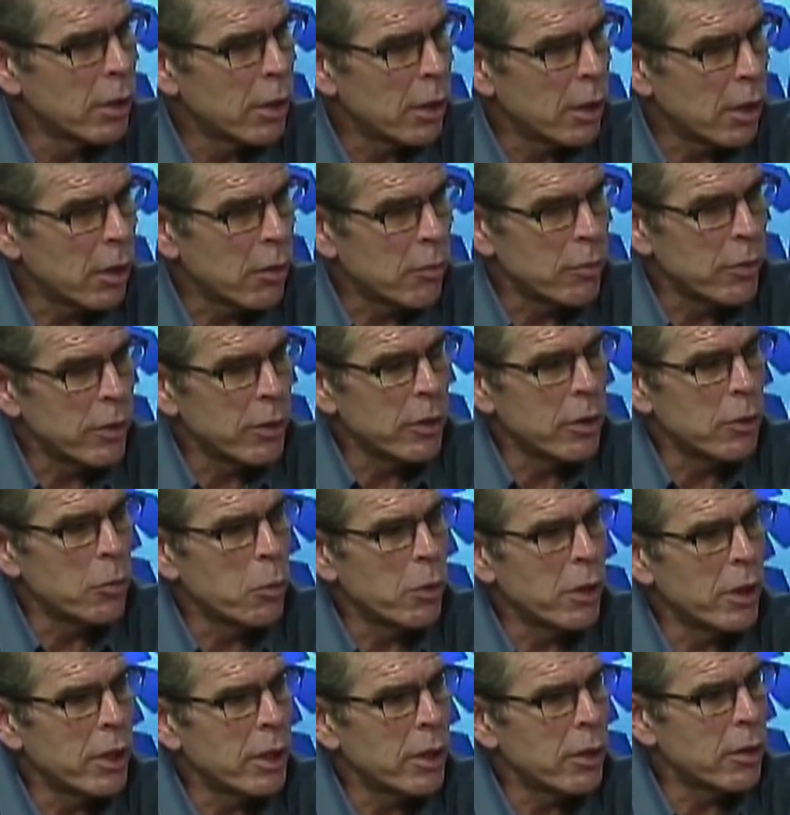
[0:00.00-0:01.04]
Vineyard
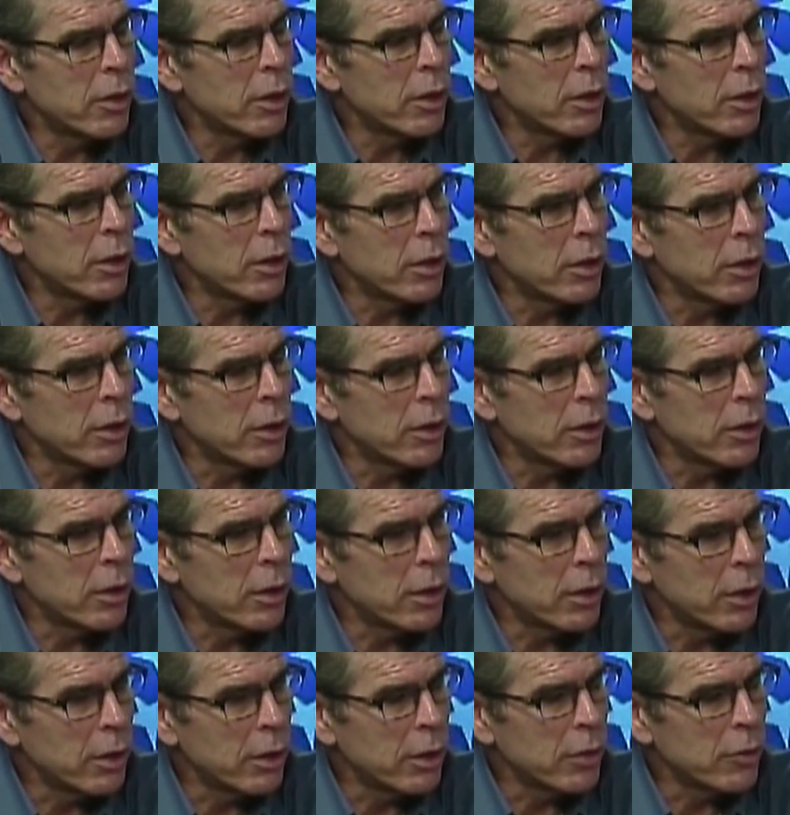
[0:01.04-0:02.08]
Wind
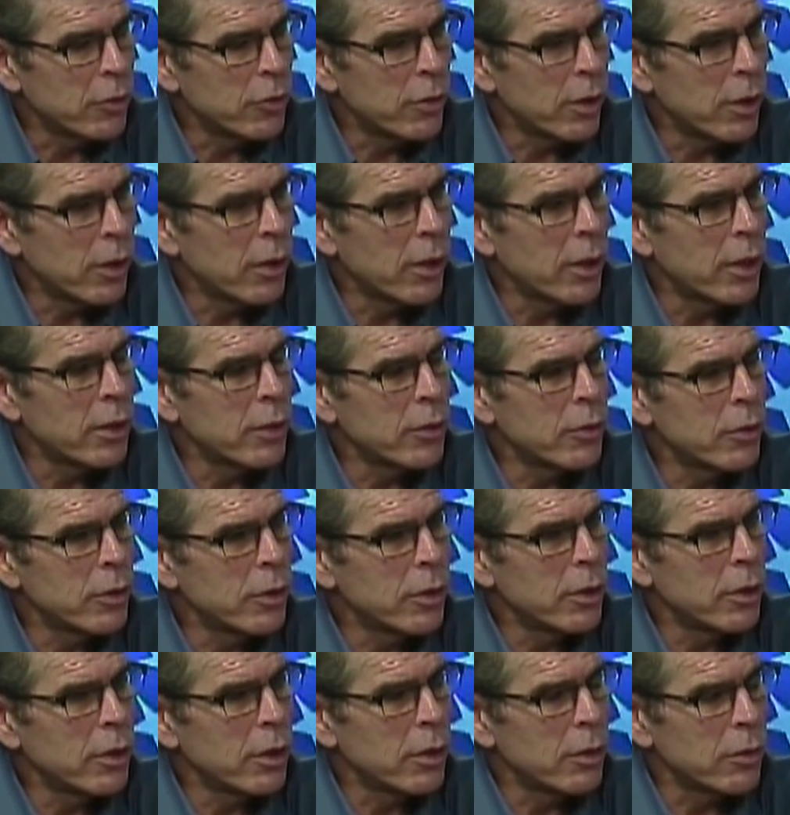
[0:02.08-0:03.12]
and Shell
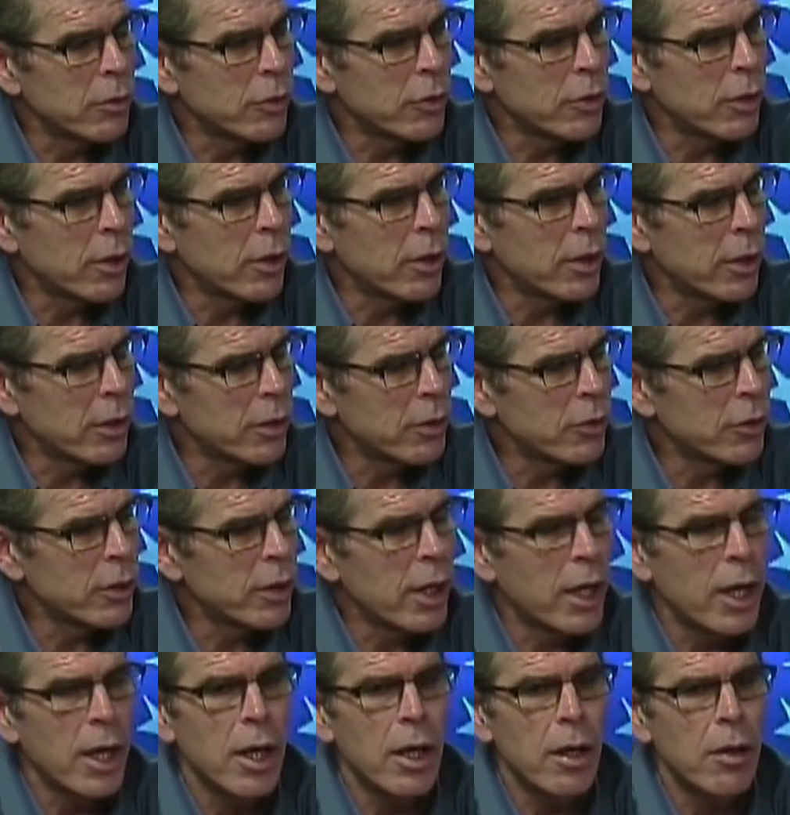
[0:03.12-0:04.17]
Energy
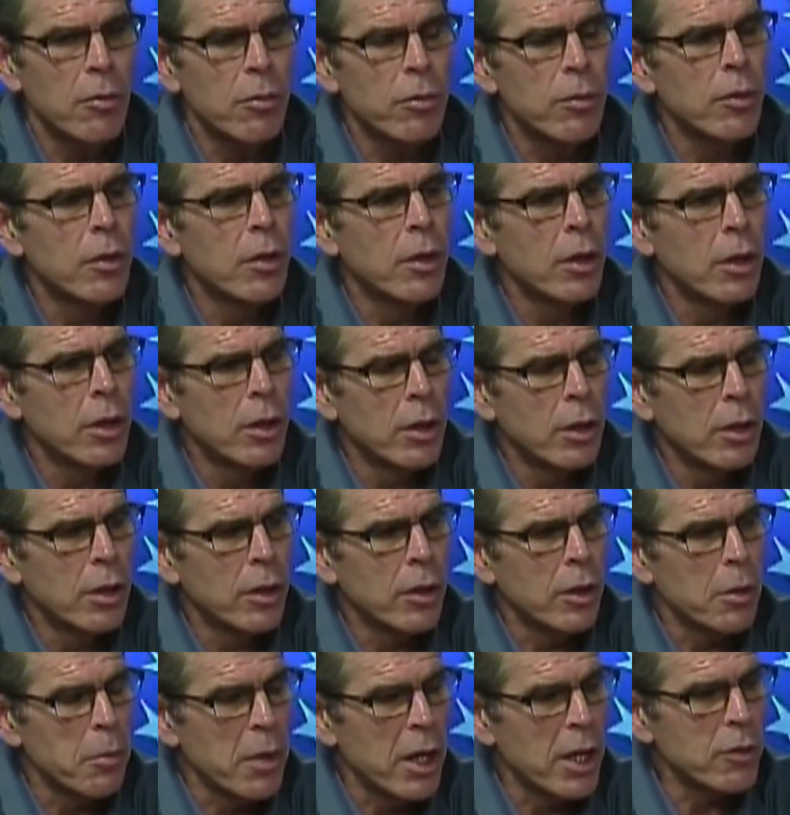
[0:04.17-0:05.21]
have
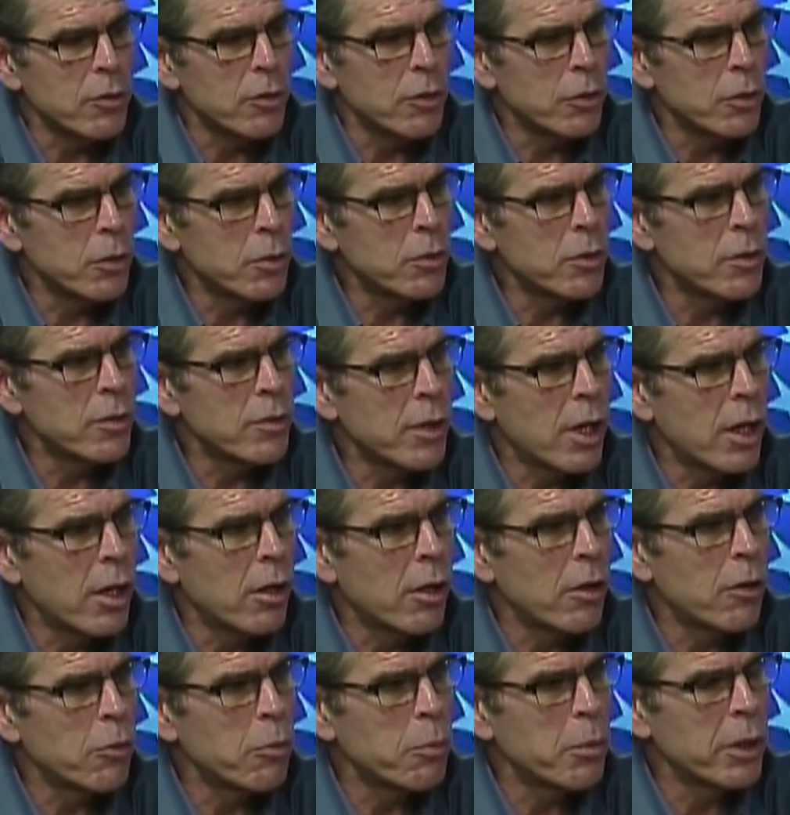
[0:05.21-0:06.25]
the Massachusetts
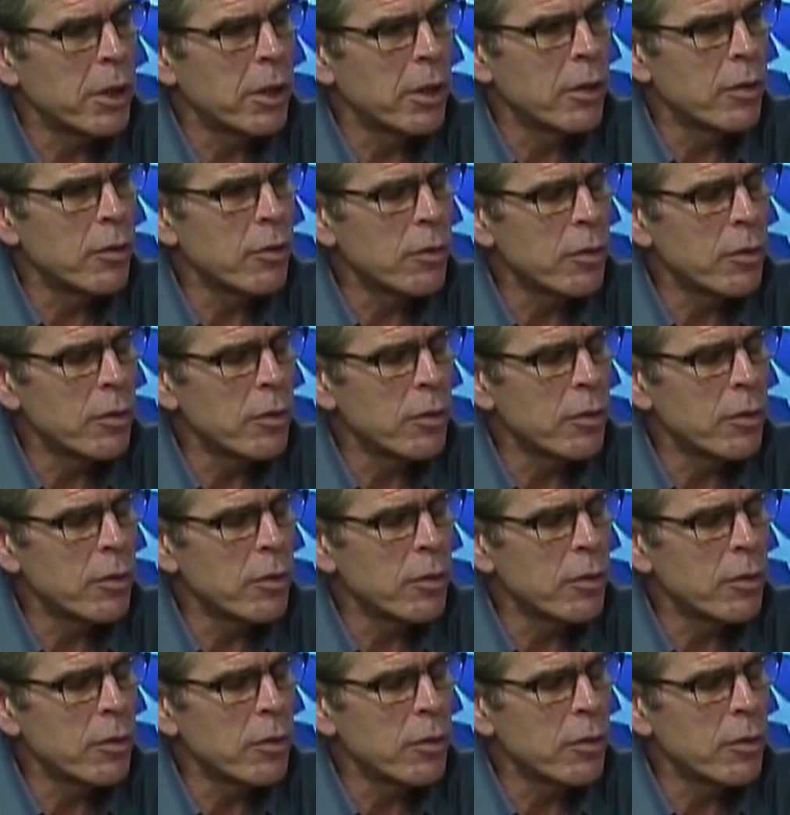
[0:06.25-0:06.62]
RFPs